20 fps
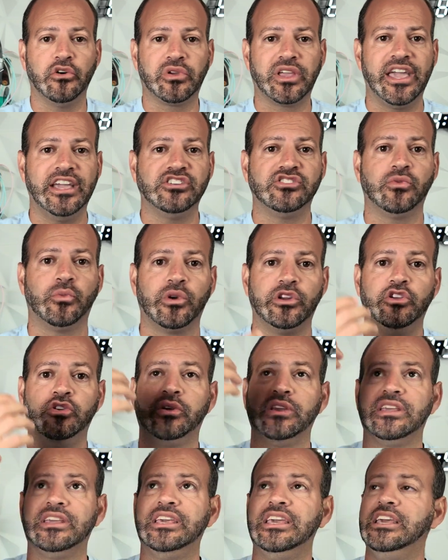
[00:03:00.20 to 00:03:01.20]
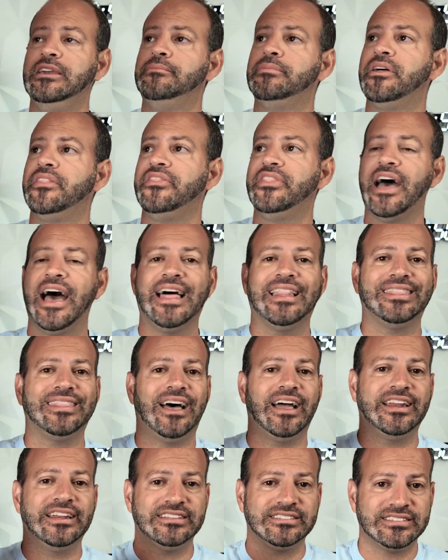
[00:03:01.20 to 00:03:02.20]
location where you can keep that
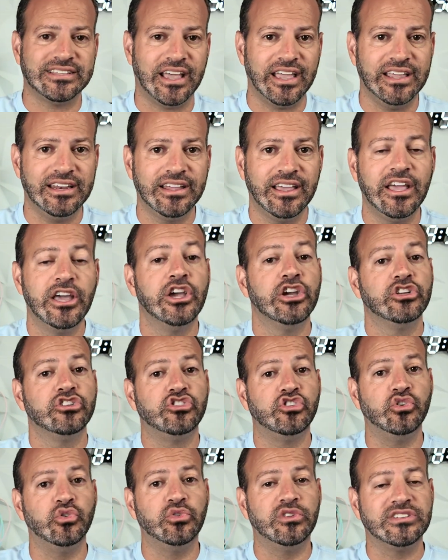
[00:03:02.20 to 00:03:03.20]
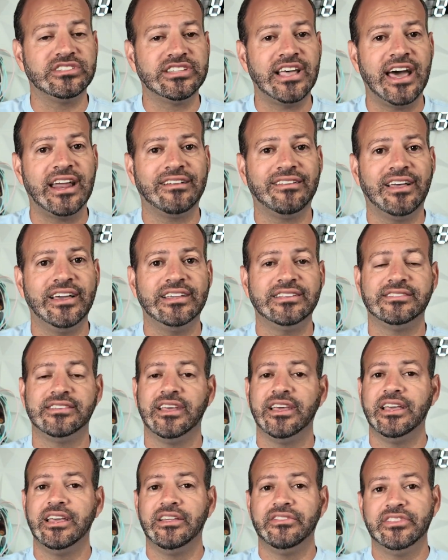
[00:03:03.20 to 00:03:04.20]
line of sight to the satellites,
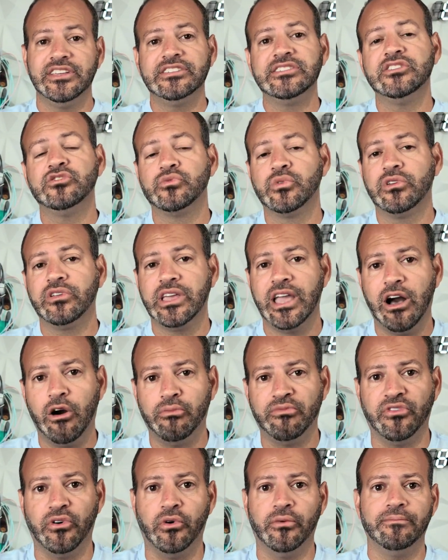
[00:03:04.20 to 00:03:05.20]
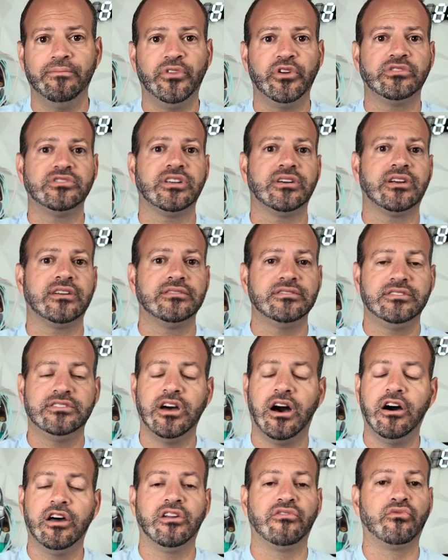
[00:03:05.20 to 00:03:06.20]
this is really helpful. There's a
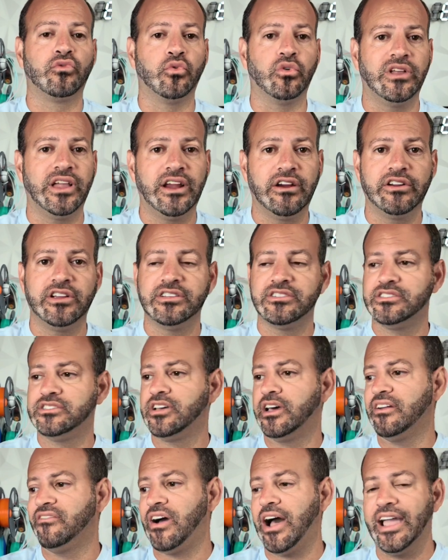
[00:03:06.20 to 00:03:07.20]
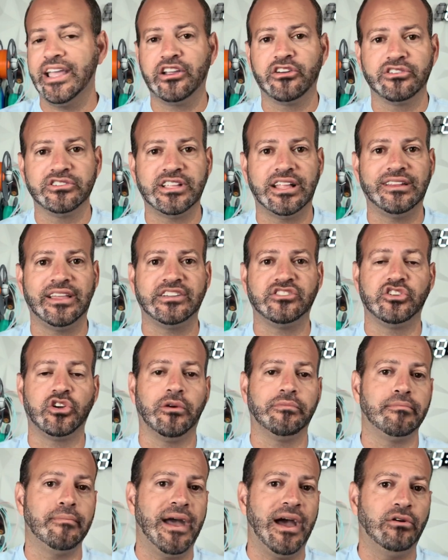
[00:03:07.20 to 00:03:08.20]
ton of rural areas, a ton of hikers that like to go
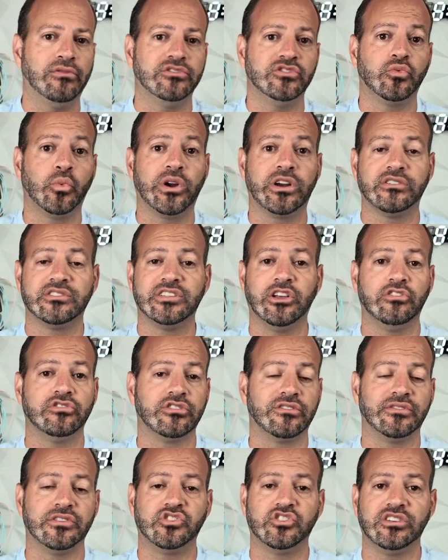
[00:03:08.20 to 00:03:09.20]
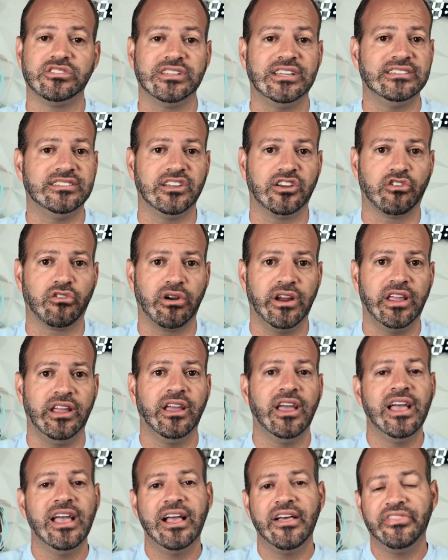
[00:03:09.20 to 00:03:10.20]
up mountains where cell service just isn't
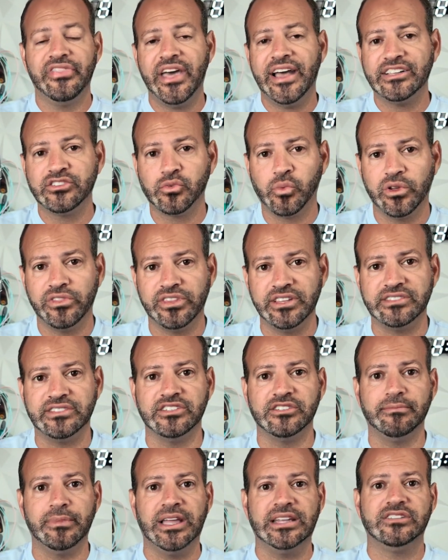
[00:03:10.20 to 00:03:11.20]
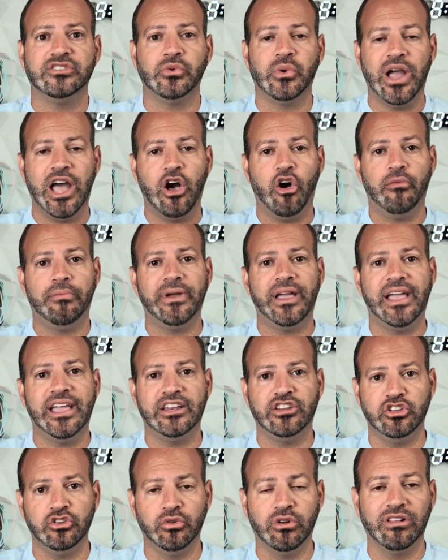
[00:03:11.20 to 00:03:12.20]
great. That's what this is meant to help
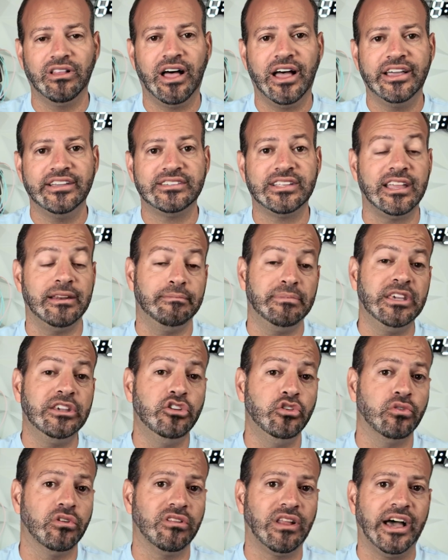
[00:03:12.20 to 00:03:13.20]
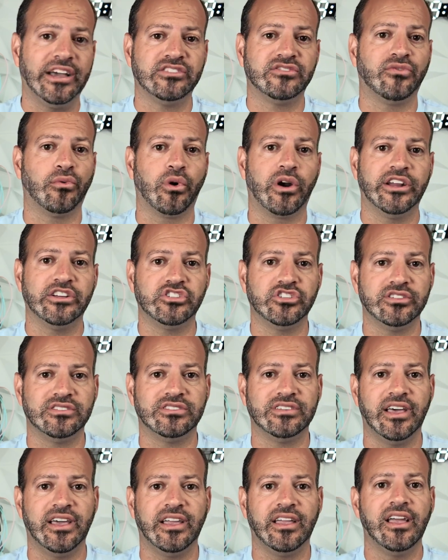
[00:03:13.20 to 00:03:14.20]
and utilize and be utilized for, I should
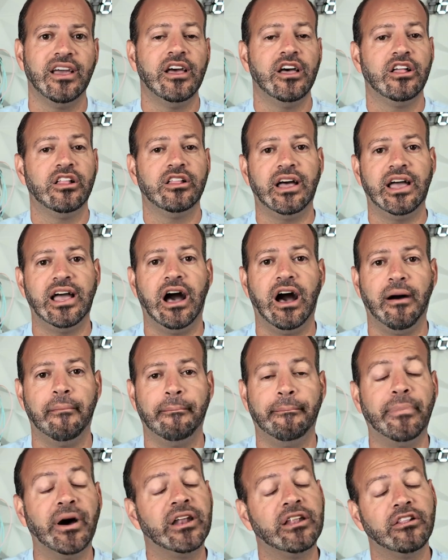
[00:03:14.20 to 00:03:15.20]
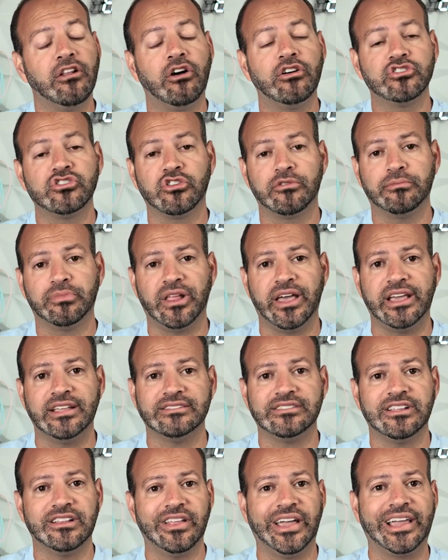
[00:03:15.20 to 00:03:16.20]
say. But long-term
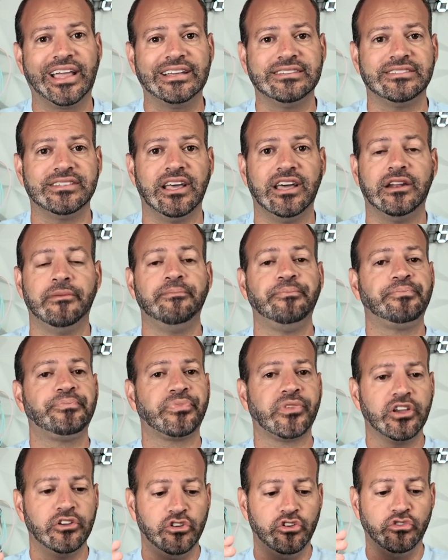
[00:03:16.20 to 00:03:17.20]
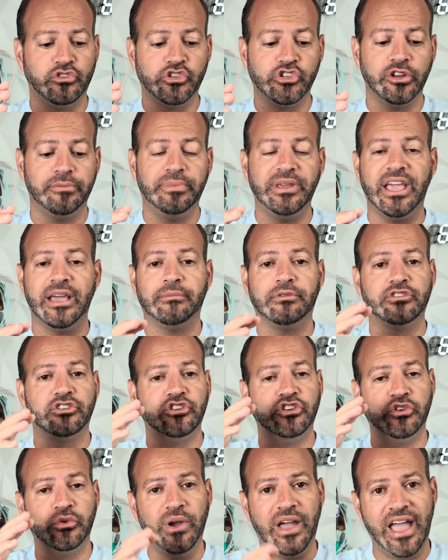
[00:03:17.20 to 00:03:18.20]
plans, like I said, you should be able to
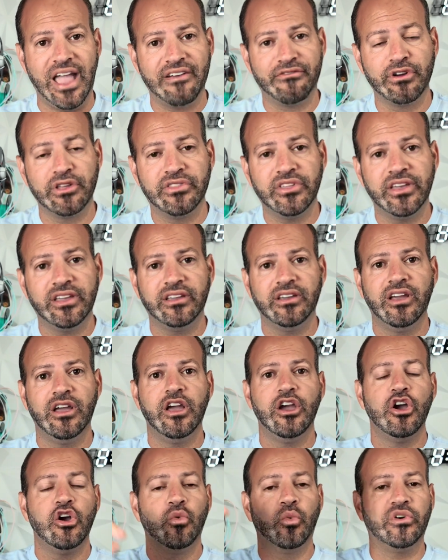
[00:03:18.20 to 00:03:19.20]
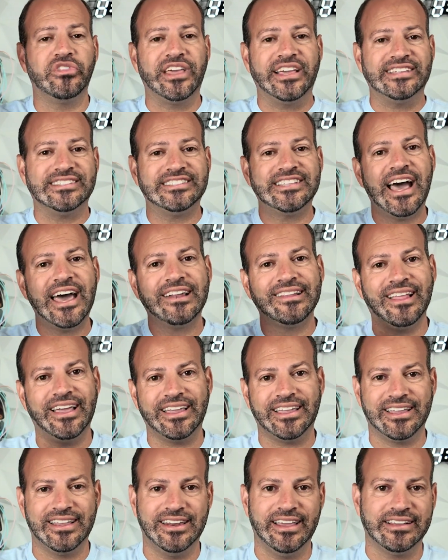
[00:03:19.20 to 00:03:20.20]
do everything with a
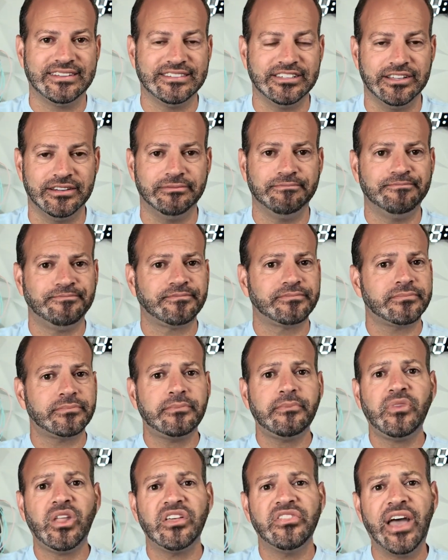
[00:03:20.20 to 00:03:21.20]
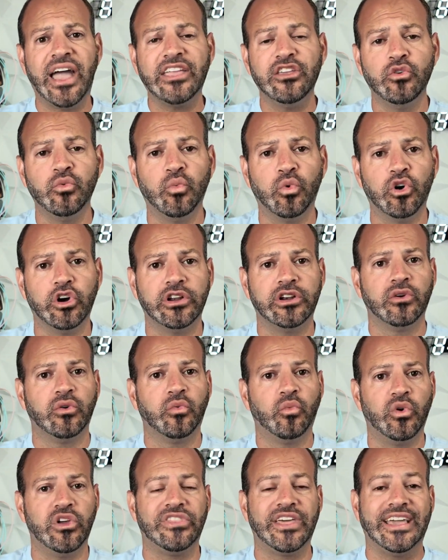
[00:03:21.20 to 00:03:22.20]
satellite connection that you would
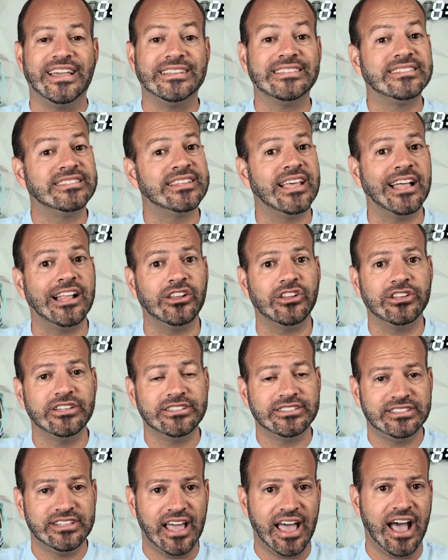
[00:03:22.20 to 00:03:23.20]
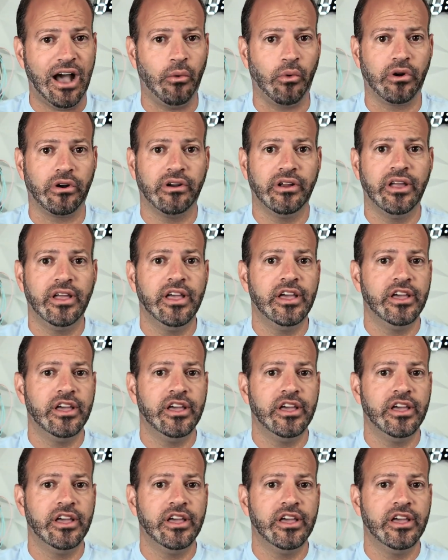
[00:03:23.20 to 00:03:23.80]
with a cell tower.